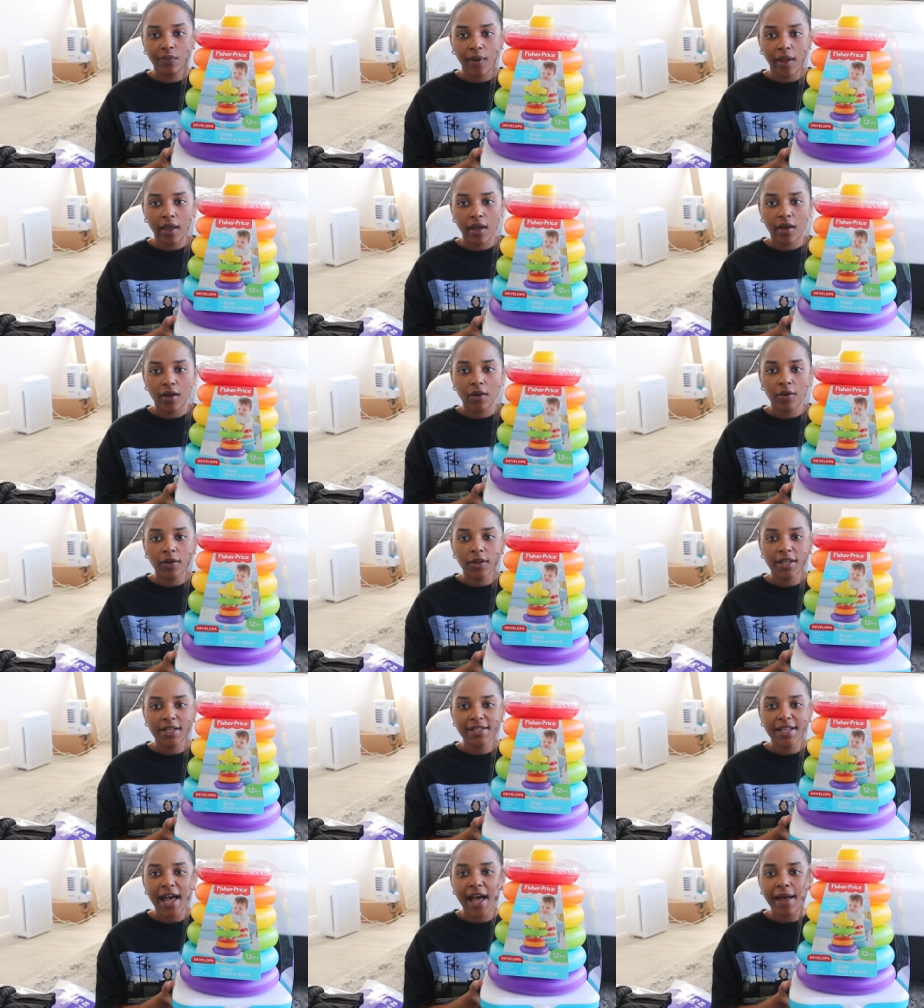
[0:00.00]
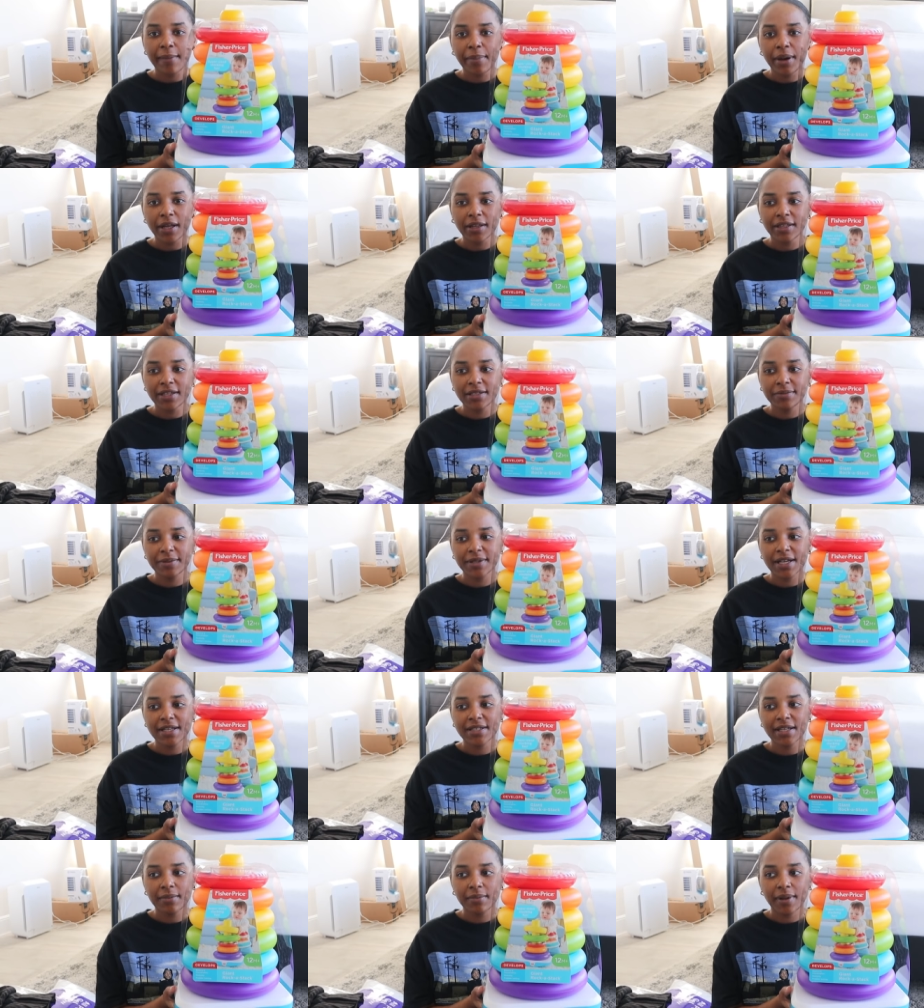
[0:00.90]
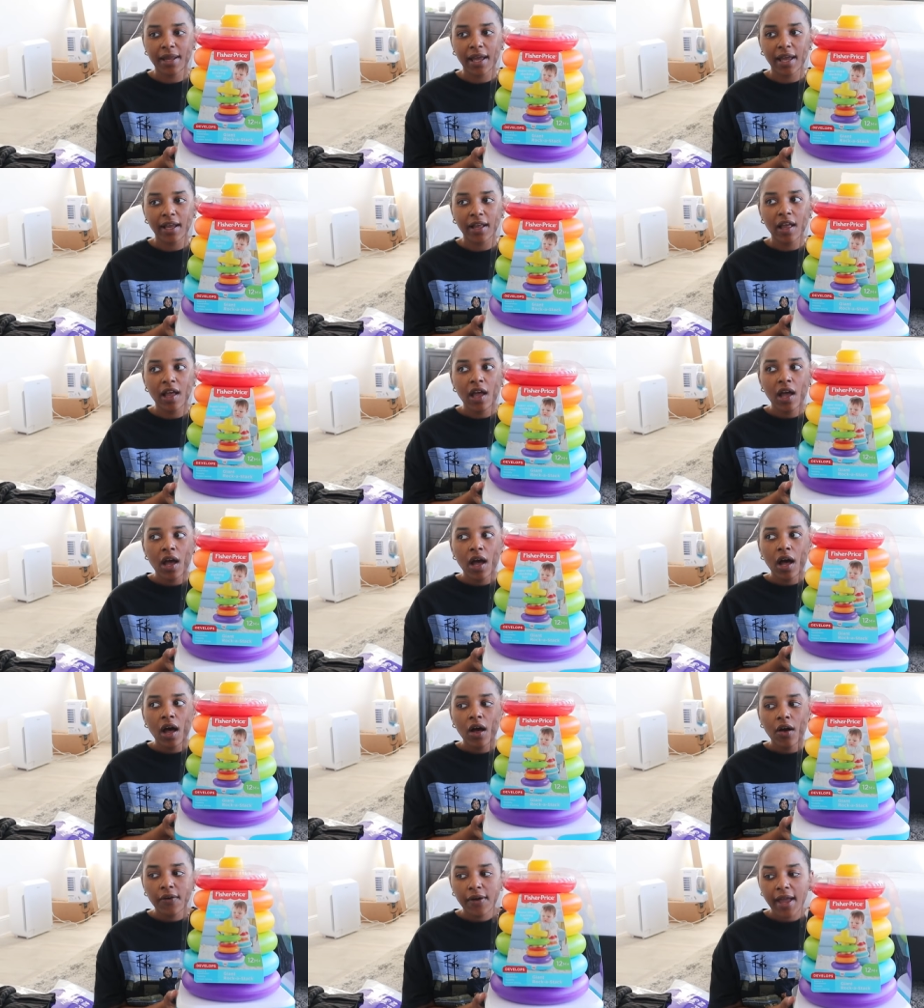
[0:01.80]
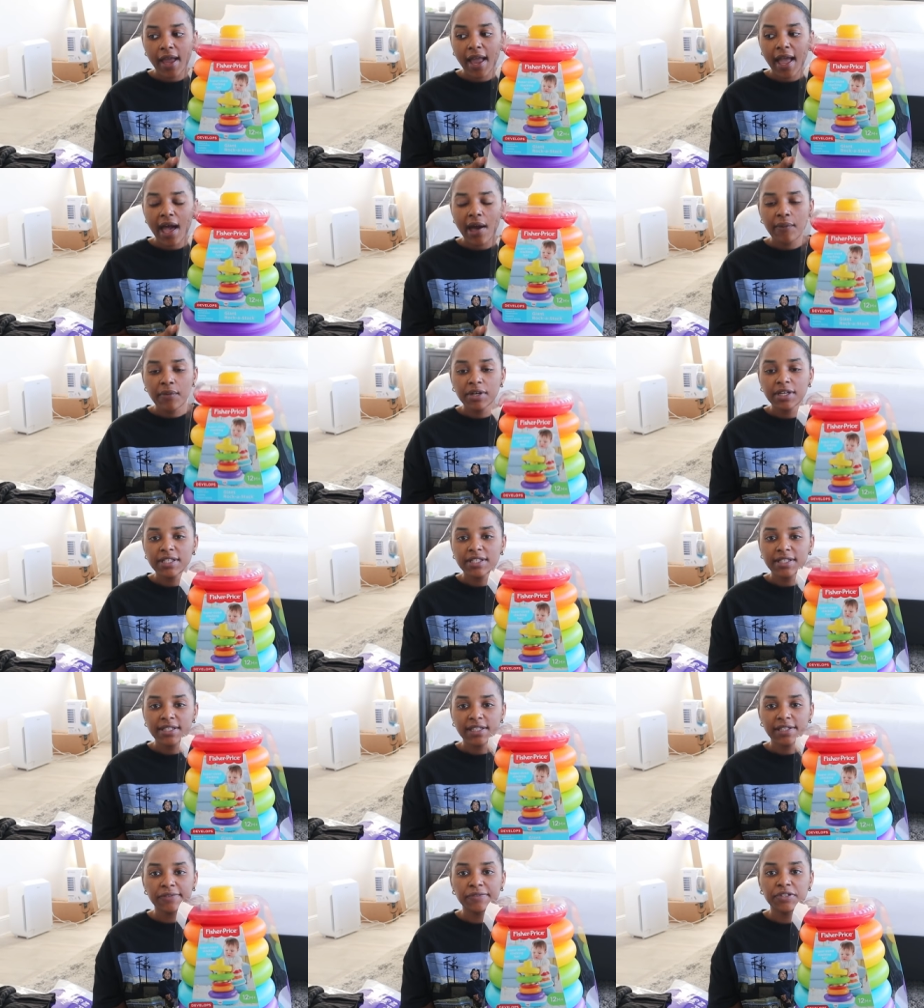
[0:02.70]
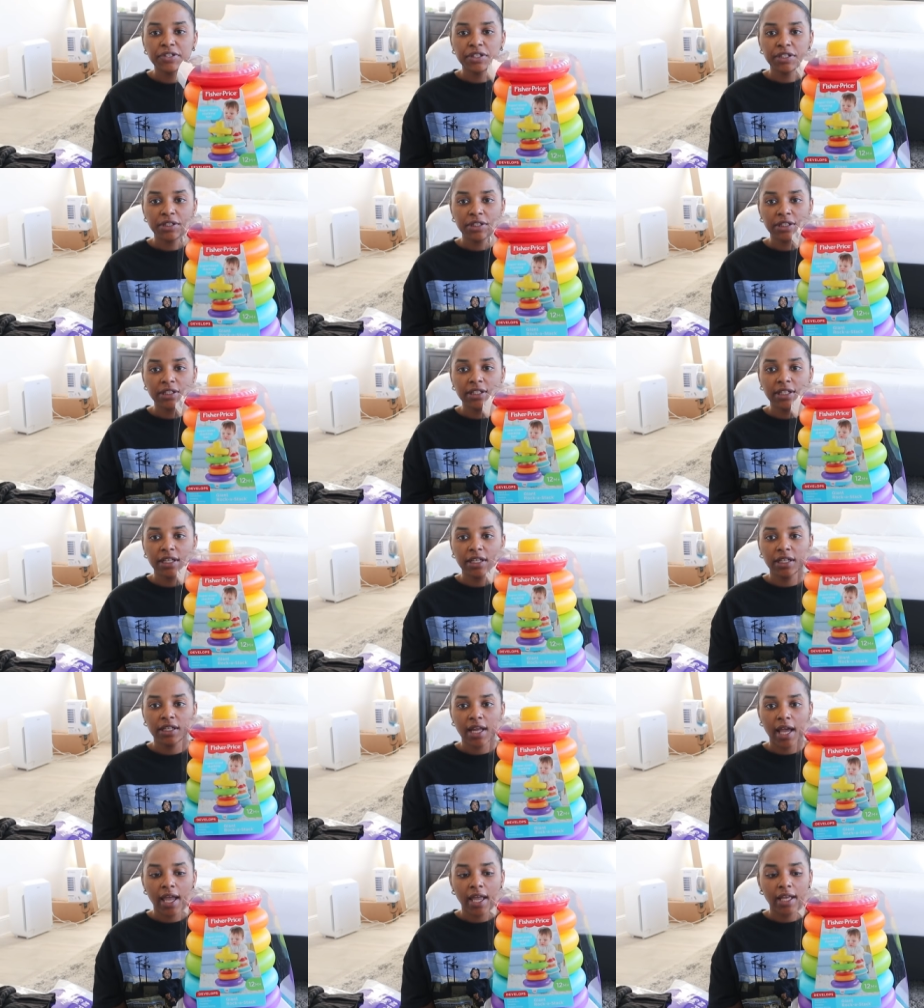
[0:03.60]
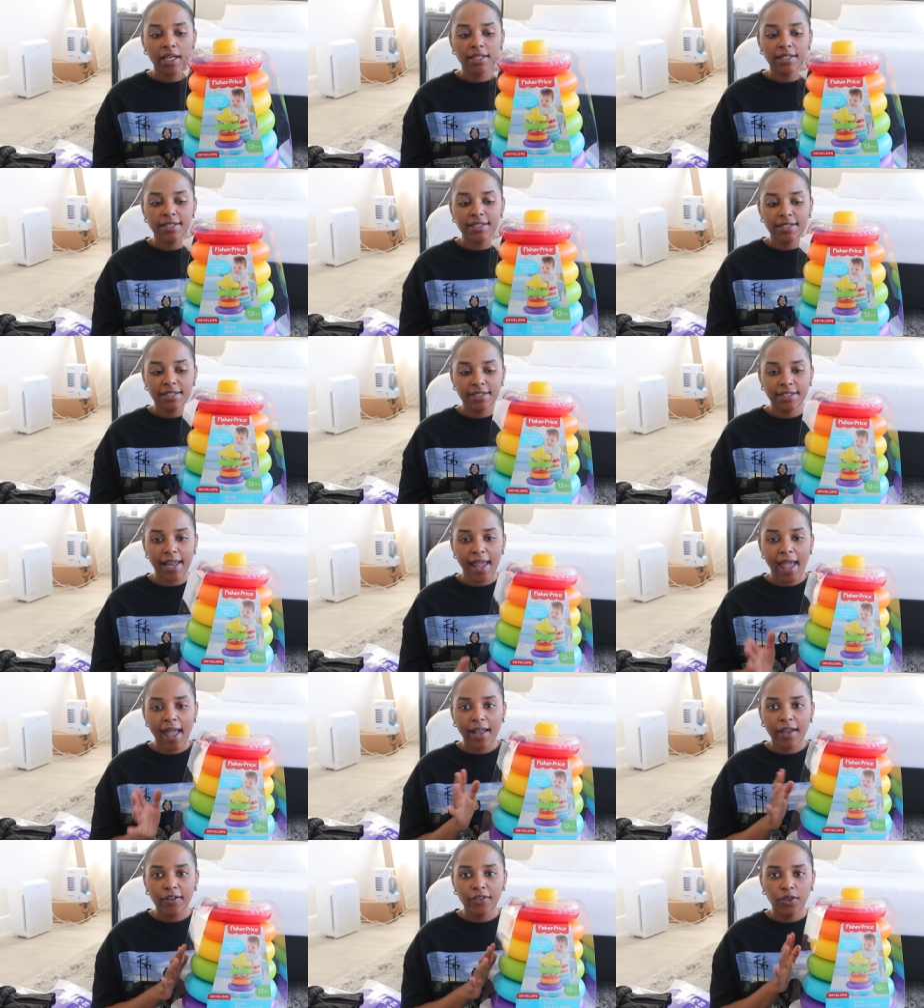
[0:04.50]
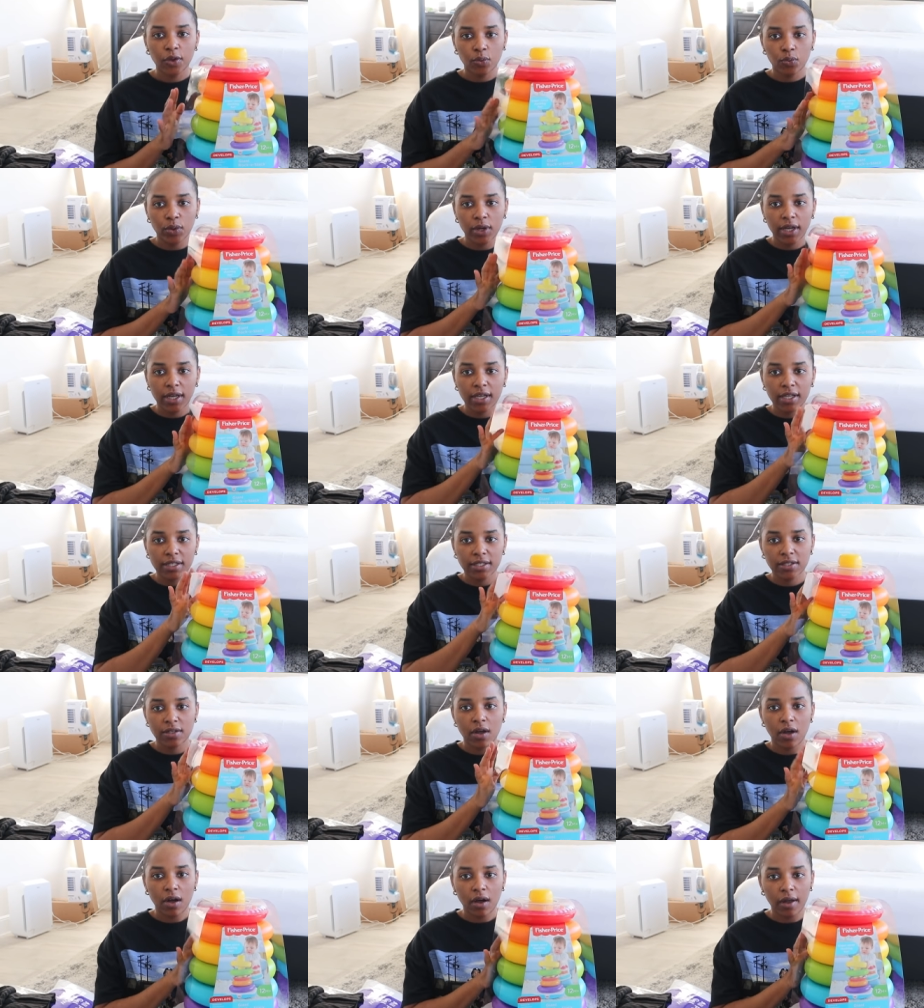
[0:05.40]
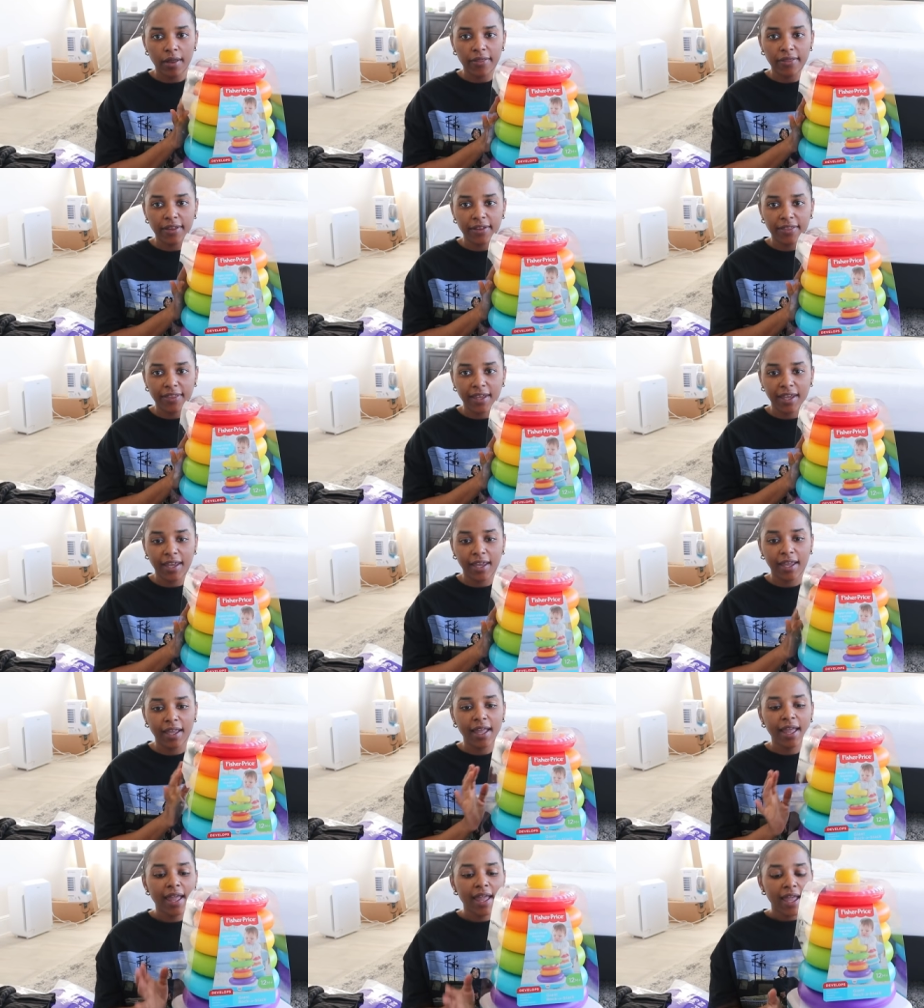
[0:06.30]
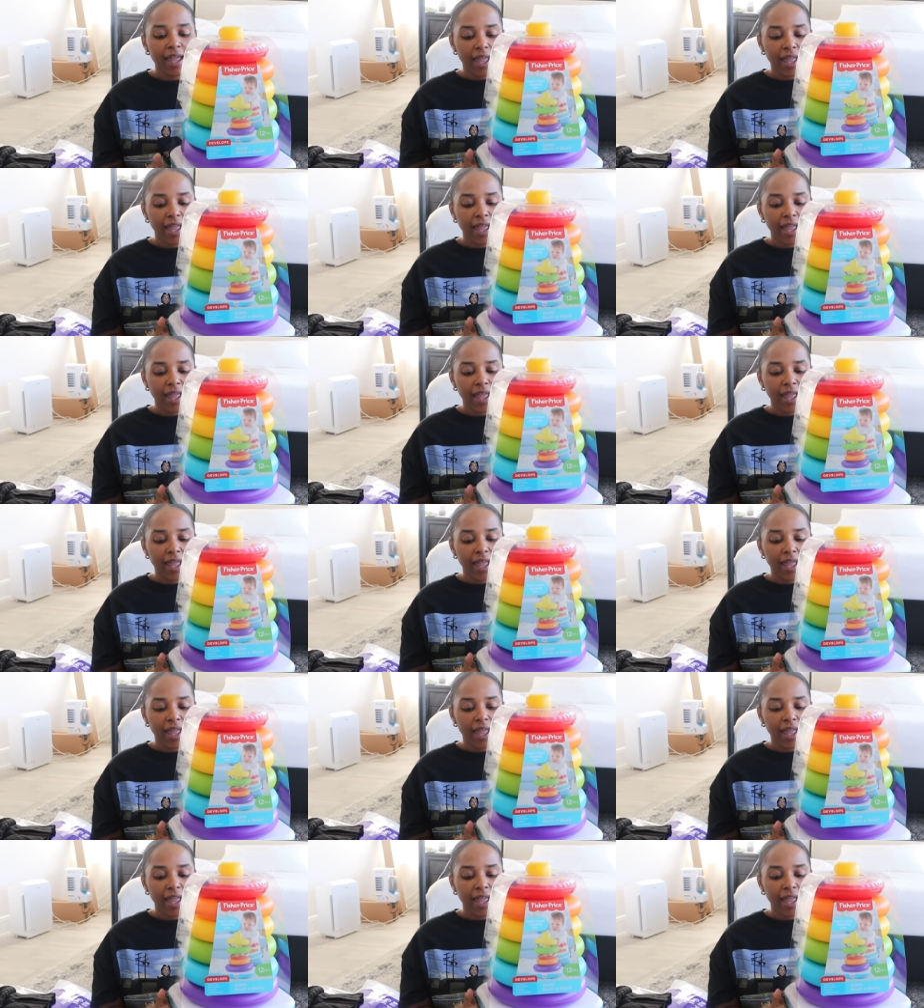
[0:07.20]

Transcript: well, because I bought this because I'm like, okay, I want to see if she can like stack the rings on the thing.